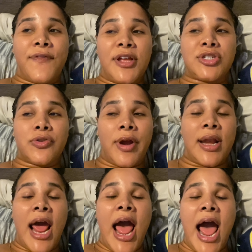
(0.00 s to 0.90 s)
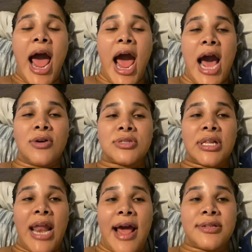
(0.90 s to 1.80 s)
featuring House
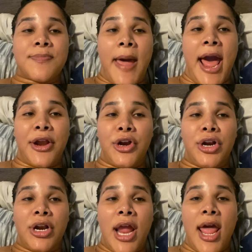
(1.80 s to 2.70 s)
Lives Matter,